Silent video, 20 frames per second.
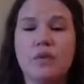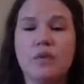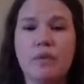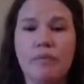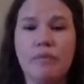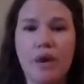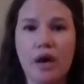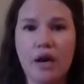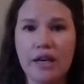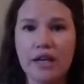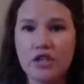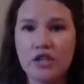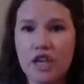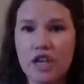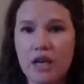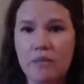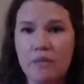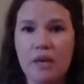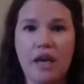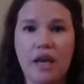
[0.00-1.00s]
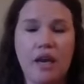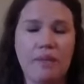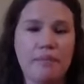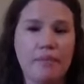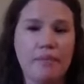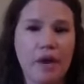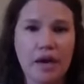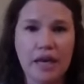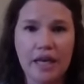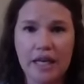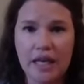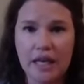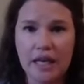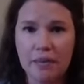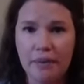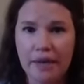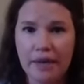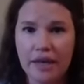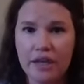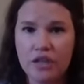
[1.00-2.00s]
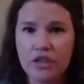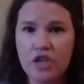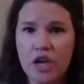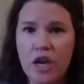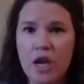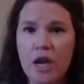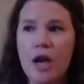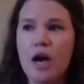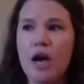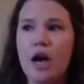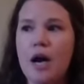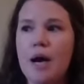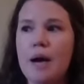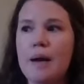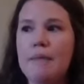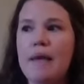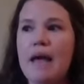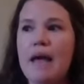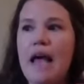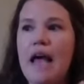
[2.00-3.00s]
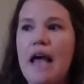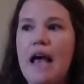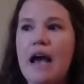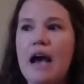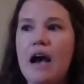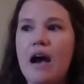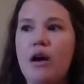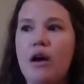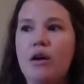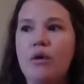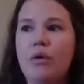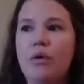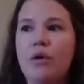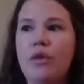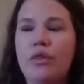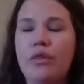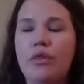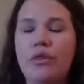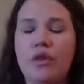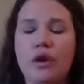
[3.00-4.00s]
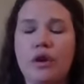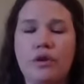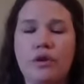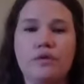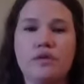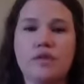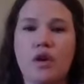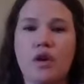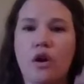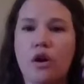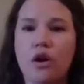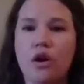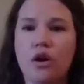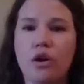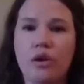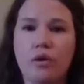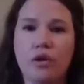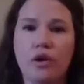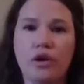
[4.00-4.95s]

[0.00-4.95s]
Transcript: with body shaming and body image, how those are,